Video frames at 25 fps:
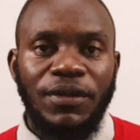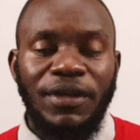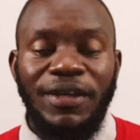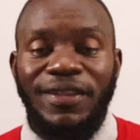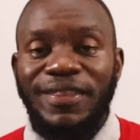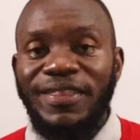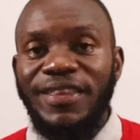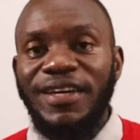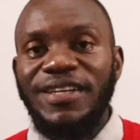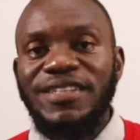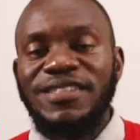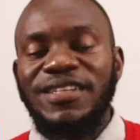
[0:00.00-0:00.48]

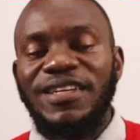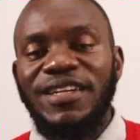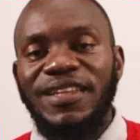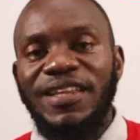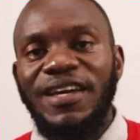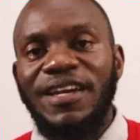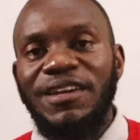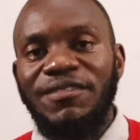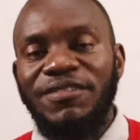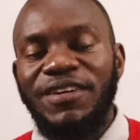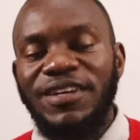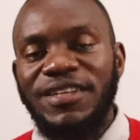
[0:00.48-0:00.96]
And that's
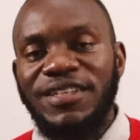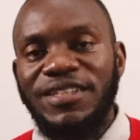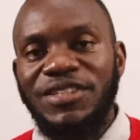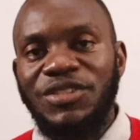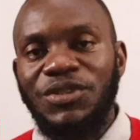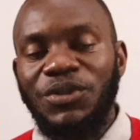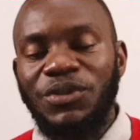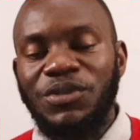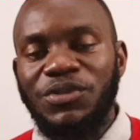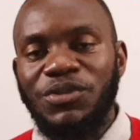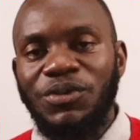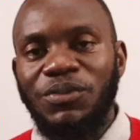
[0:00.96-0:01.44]
another
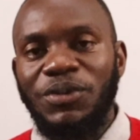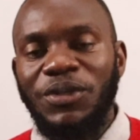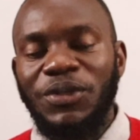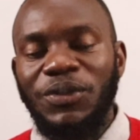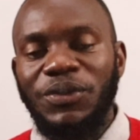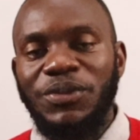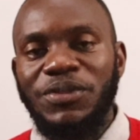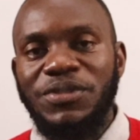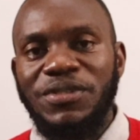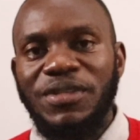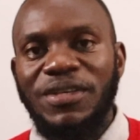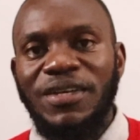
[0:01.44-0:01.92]
advantage also
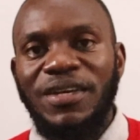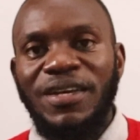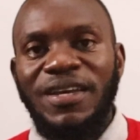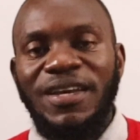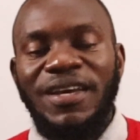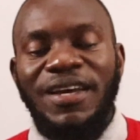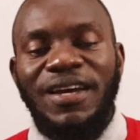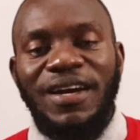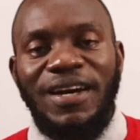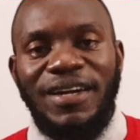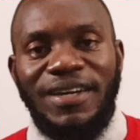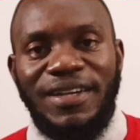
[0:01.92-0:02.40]
because
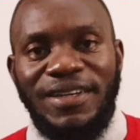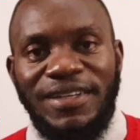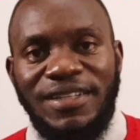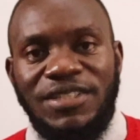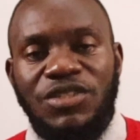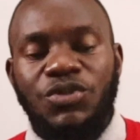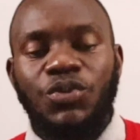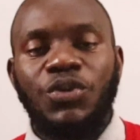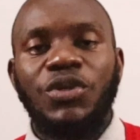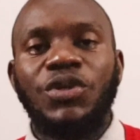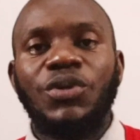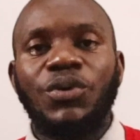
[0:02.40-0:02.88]
at
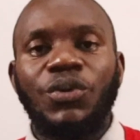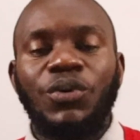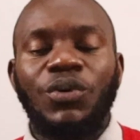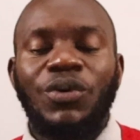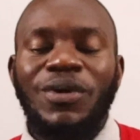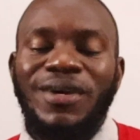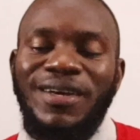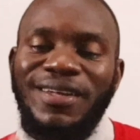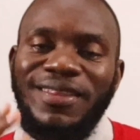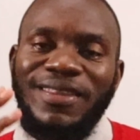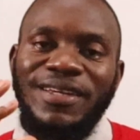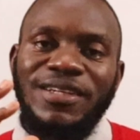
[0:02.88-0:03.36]
least we
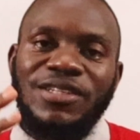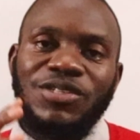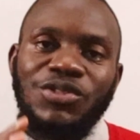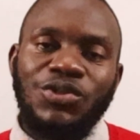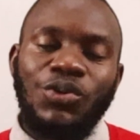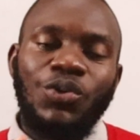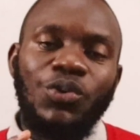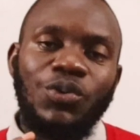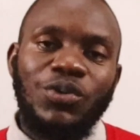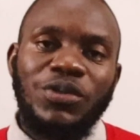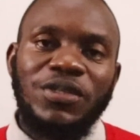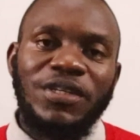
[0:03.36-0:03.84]
know that
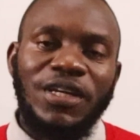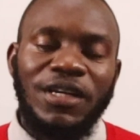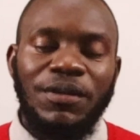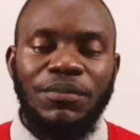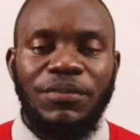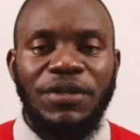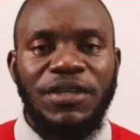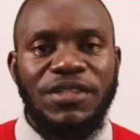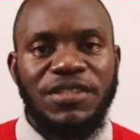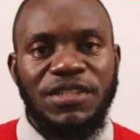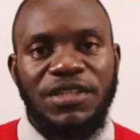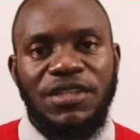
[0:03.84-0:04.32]
salt
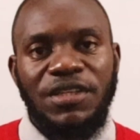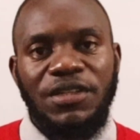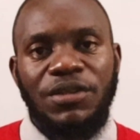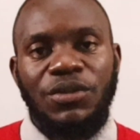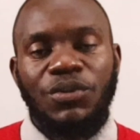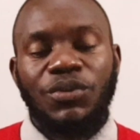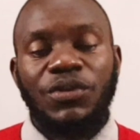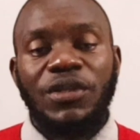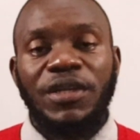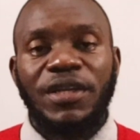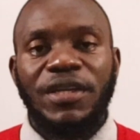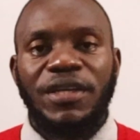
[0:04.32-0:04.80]
can be excreted
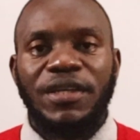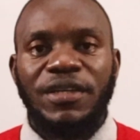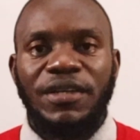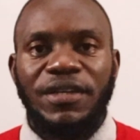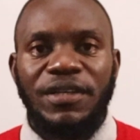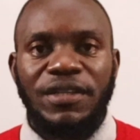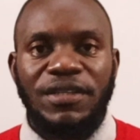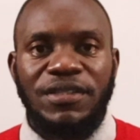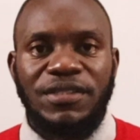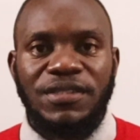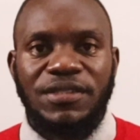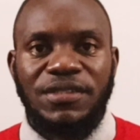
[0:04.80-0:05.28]
through the
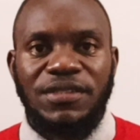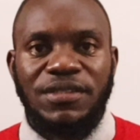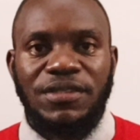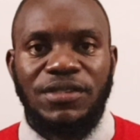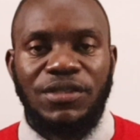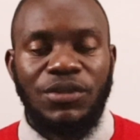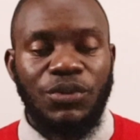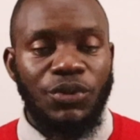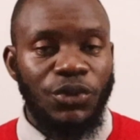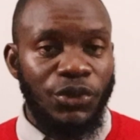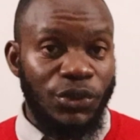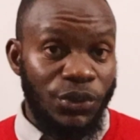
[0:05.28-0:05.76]

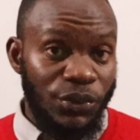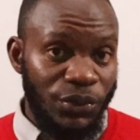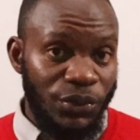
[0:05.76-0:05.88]
kidneys, through